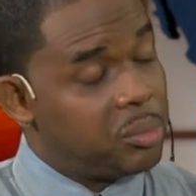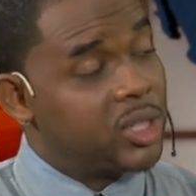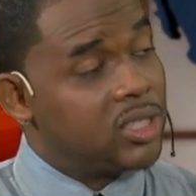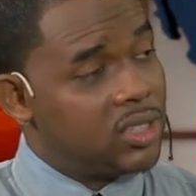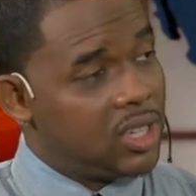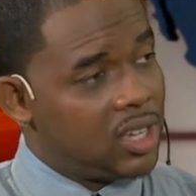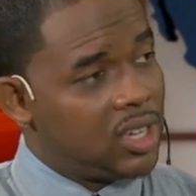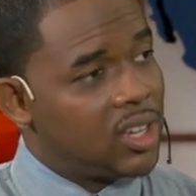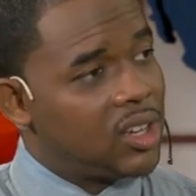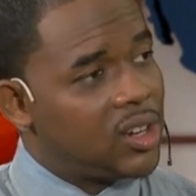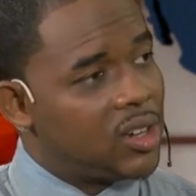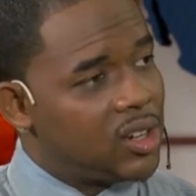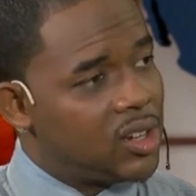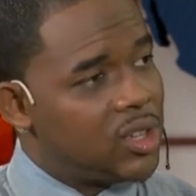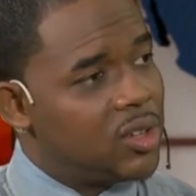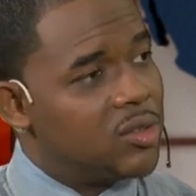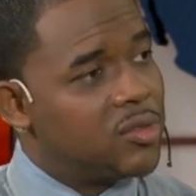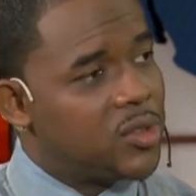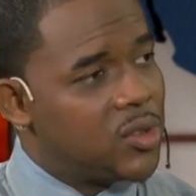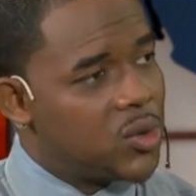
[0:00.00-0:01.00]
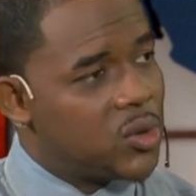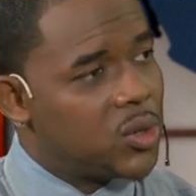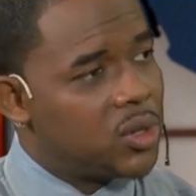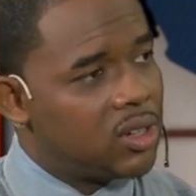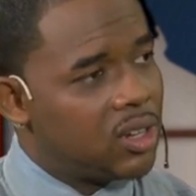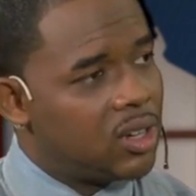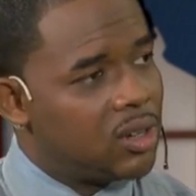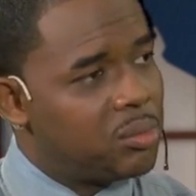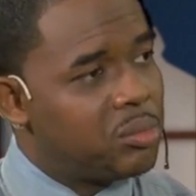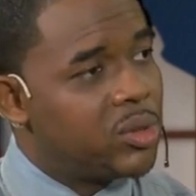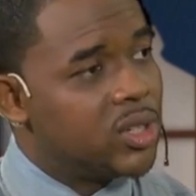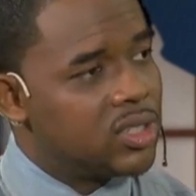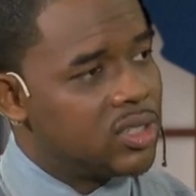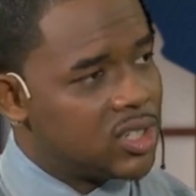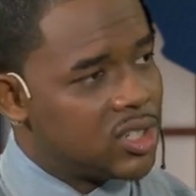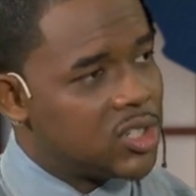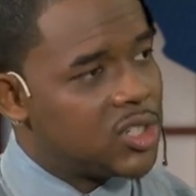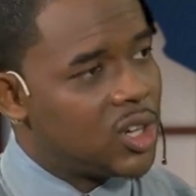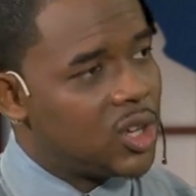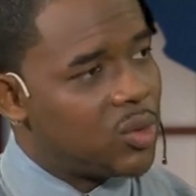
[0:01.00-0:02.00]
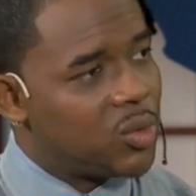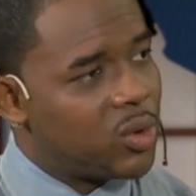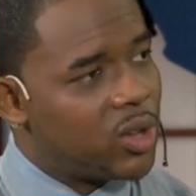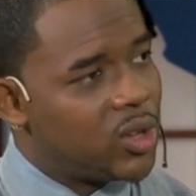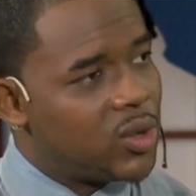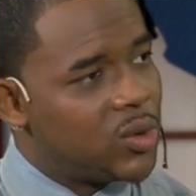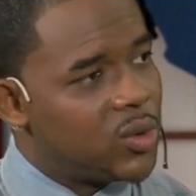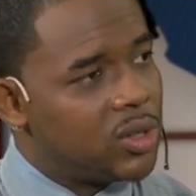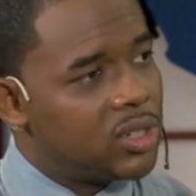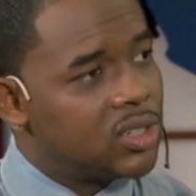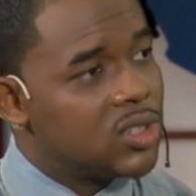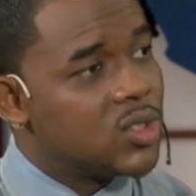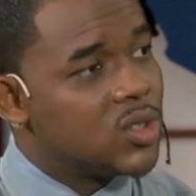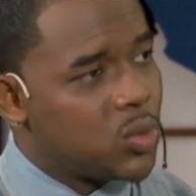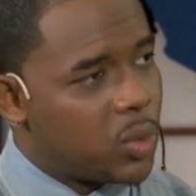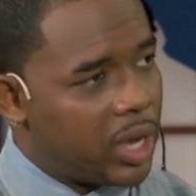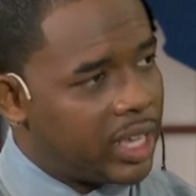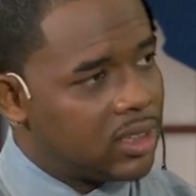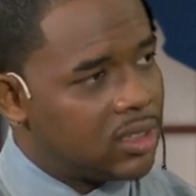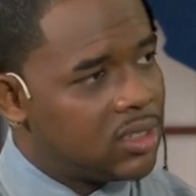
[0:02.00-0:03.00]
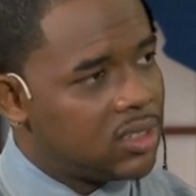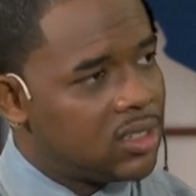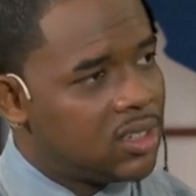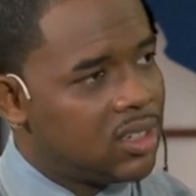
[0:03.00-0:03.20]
Particularly if you're in a position where you will sweat